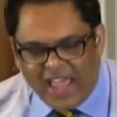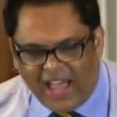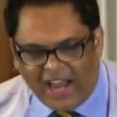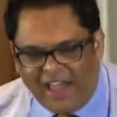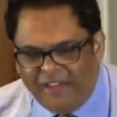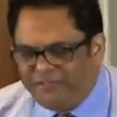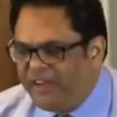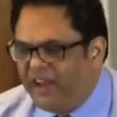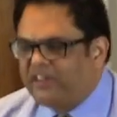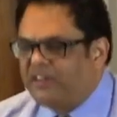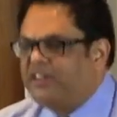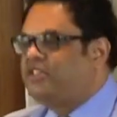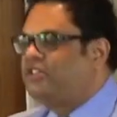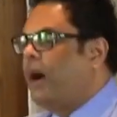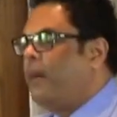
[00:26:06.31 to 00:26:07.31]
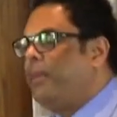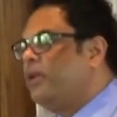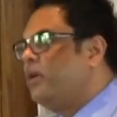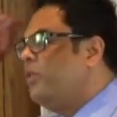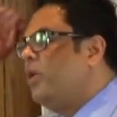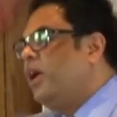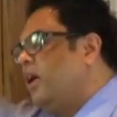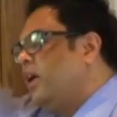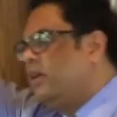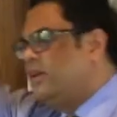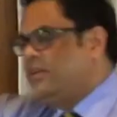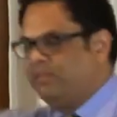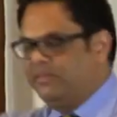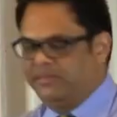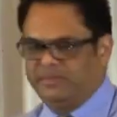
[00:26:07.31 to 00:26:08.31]
And I felt on top of the
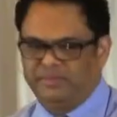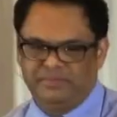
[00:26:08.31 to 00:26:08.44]
world.